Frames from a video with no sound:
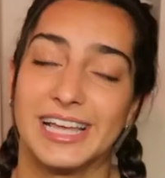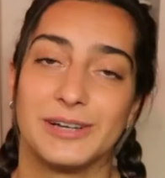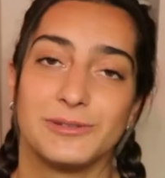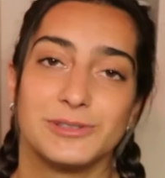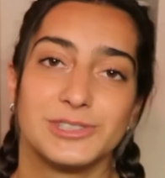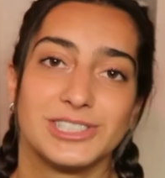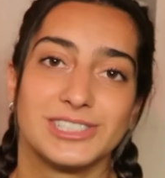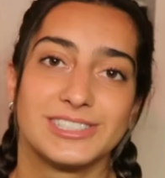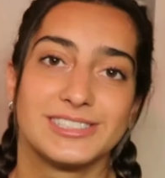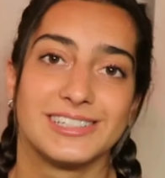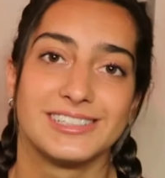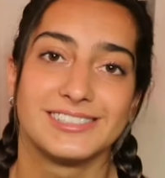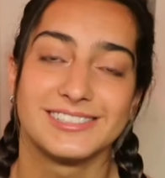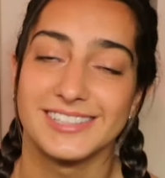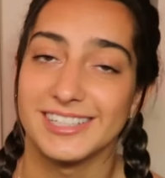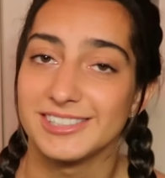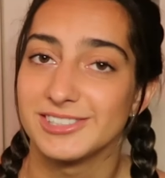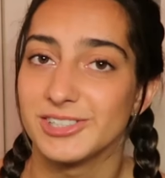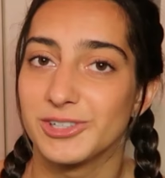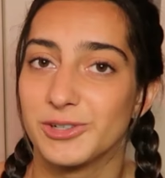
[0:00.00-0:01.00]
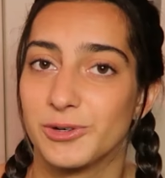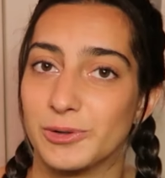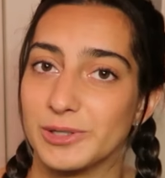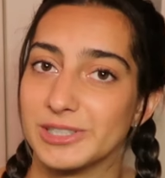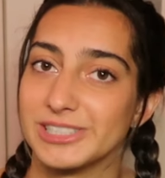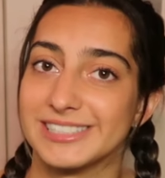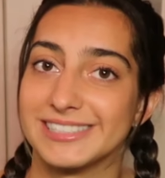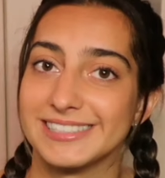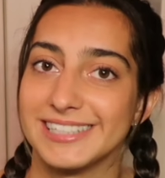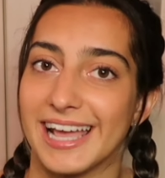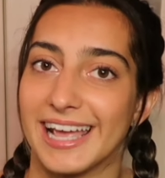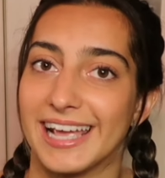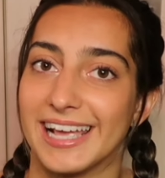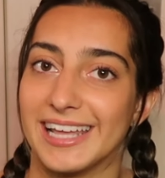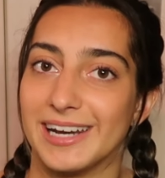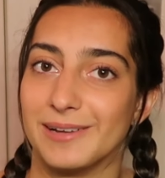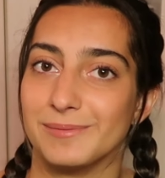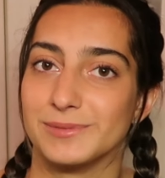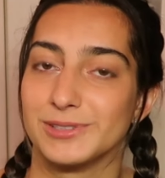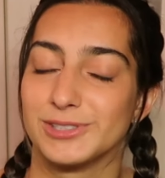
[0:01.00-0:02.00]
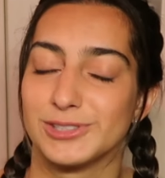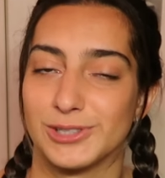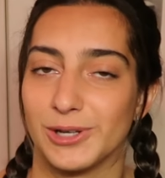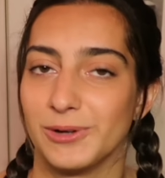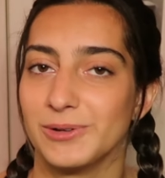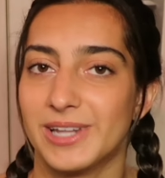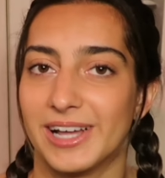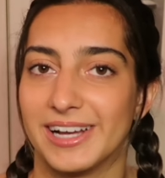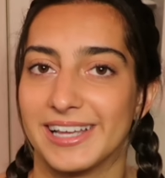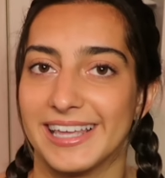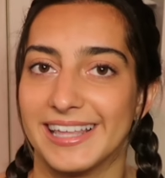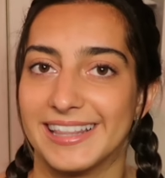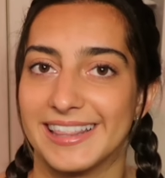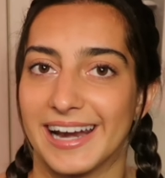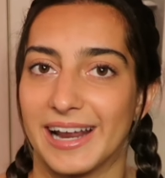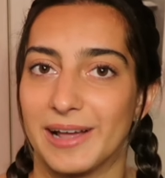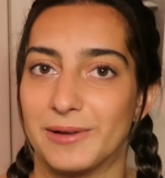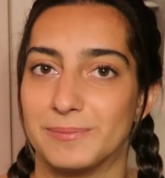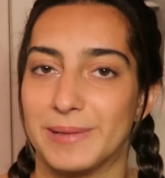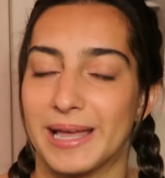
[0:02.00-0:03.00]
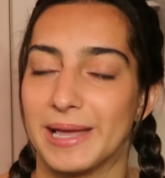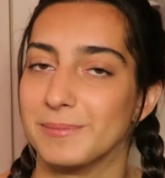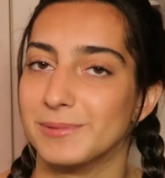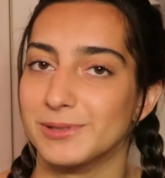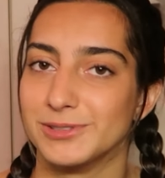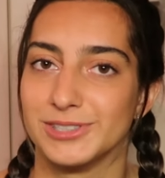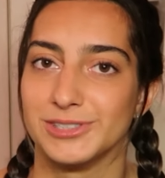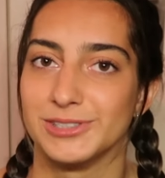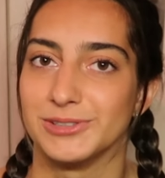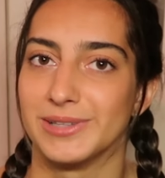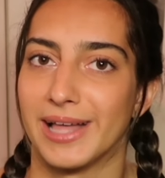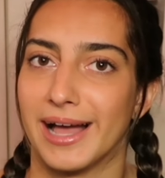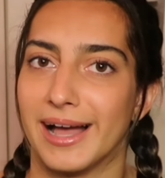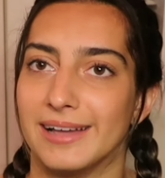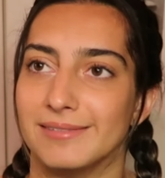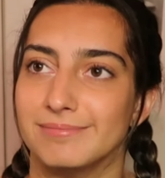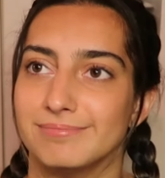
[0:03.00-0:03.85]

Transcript: It was just such a gorgeous day and I'm so lucky that I was able to do that.